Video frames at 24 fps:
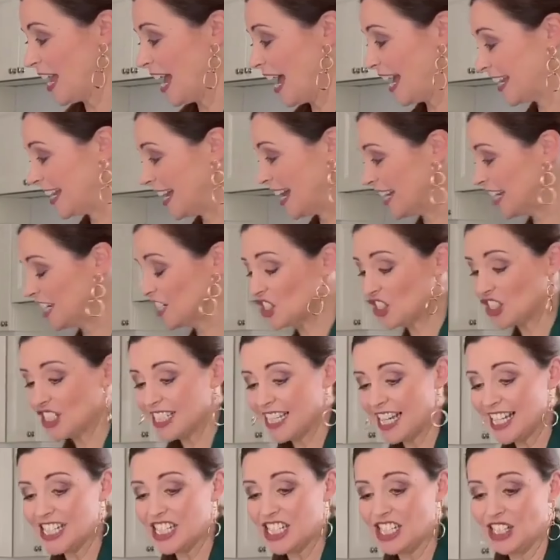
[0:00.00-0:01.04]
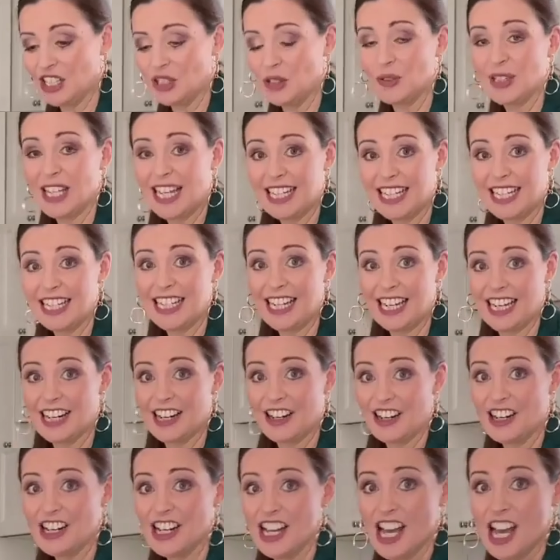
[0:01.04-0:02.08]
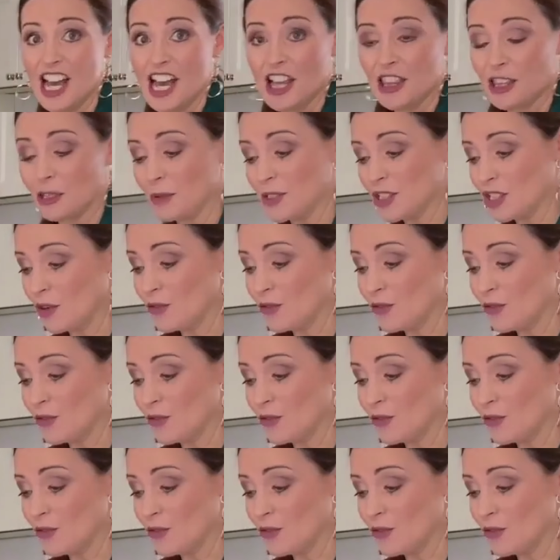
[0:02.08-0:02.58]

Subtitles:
And can I just say to you that in here there was